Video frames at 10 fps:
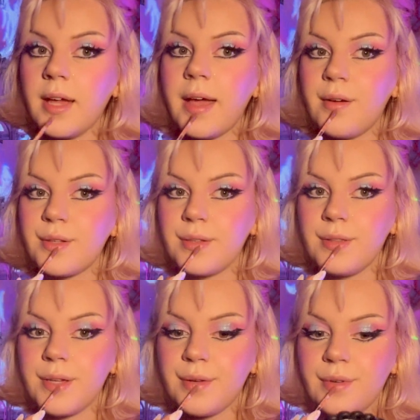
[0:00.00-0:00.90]
I also
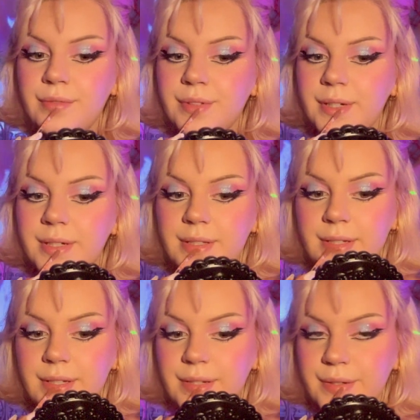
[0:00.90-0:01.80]
like Revlon's
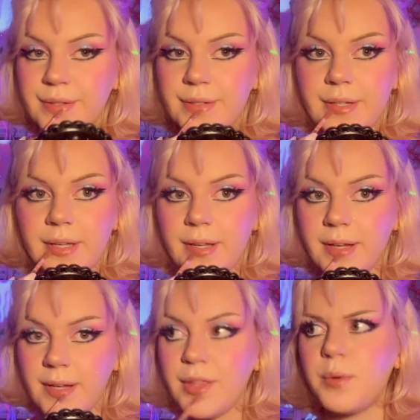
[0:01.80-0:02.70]
Nude.
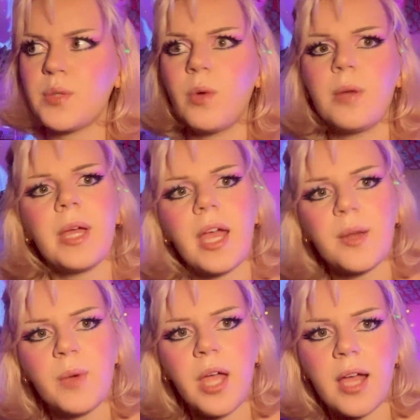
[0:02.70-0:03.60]
There was one by
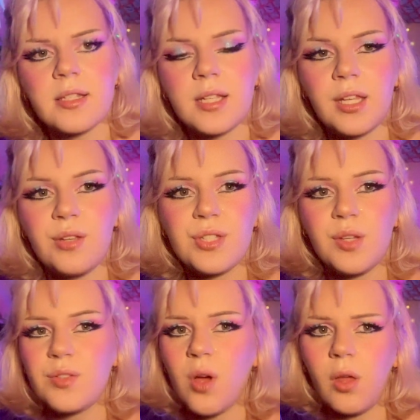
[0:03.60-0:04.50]
NYX that I used to
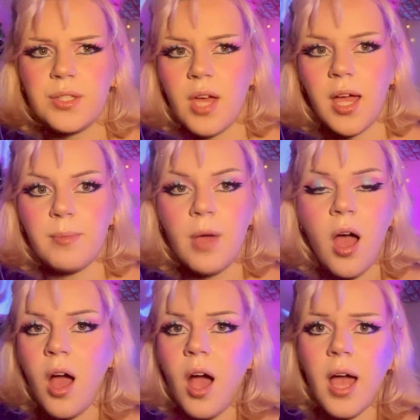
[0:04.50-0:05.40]
use all the time.
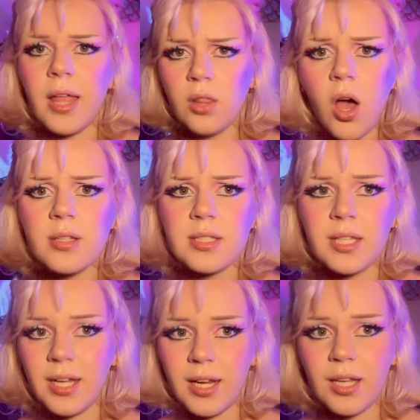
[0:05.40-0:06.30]
I lost
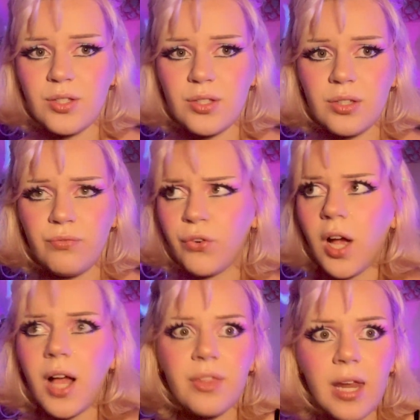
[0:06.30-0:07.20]
it and I
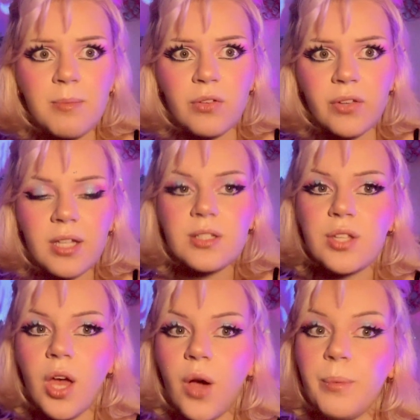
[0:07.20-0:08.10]
forgot the name of it.
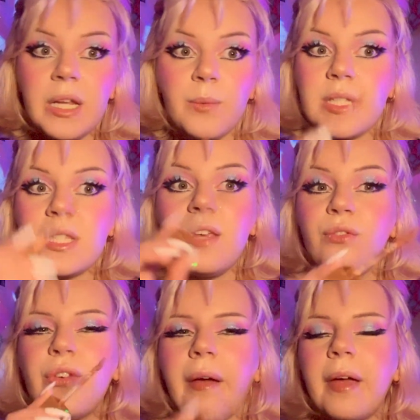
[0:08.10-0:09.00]
But it was the
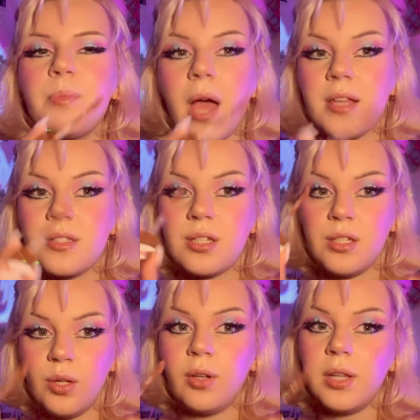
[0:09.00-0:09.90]
very best
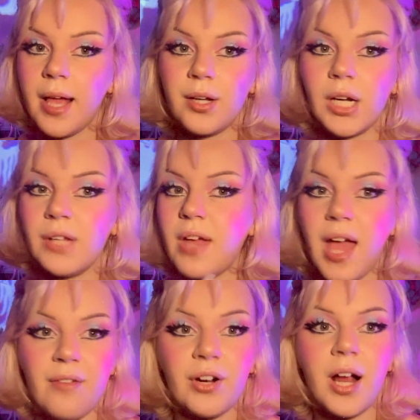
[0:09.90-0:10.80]
nude liner I've
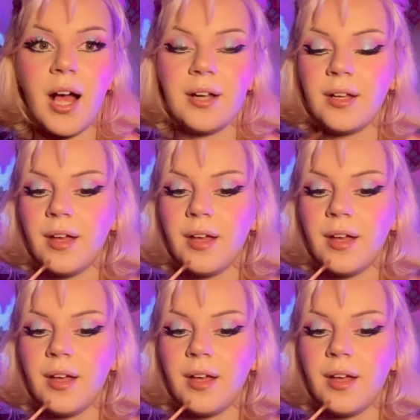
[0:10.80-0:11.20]
ever had.